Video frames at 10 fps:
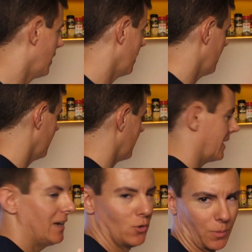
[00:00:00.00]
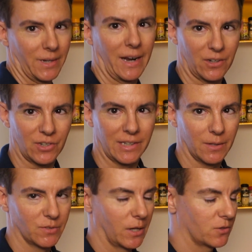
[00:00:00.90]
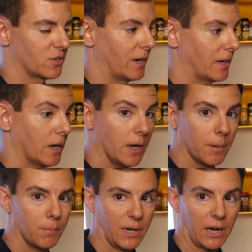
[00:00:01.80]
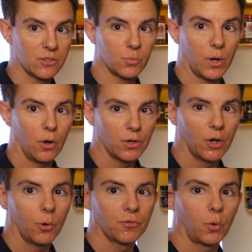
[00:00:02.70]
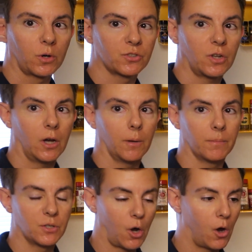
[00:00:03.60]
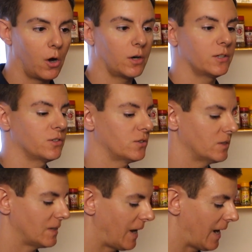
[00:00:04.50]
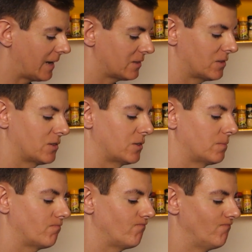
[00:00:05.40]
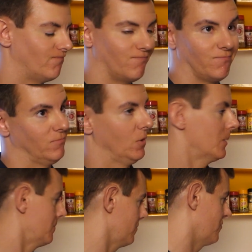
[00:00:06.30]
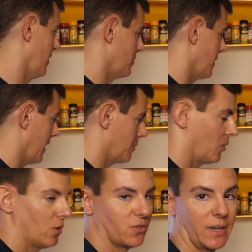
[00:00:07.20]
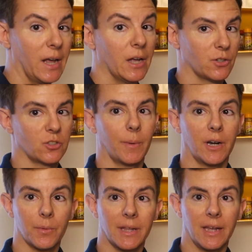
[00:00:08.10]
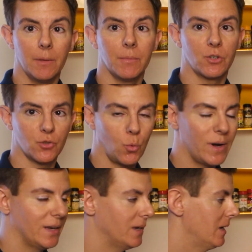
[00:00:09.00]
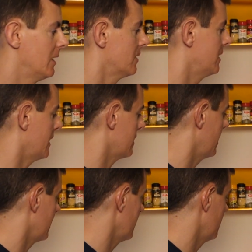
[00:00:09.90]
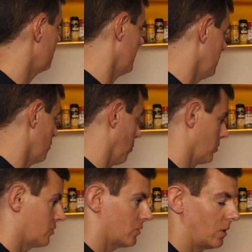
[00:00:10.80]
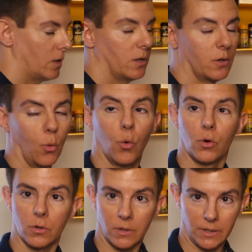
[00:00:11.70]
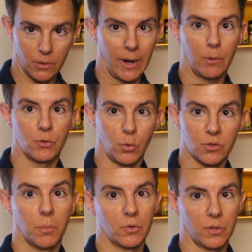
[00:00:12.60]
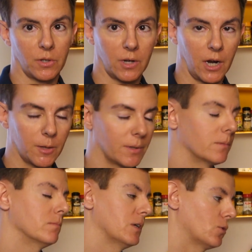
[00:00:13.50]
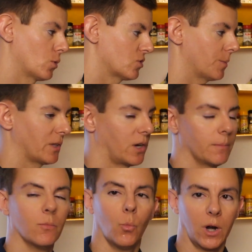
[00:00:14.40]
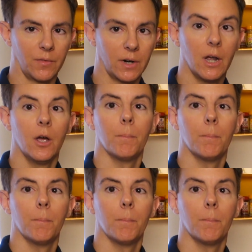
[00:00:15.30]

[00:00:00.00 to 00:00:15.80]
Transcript: Uh, he normally actually lives outside. But as we all know, of course, um, dogs, cats, well, feathered animals, and just about everything in between that can live indoors uh, or you know outdoors most of the time and indoors some of the time, whatever.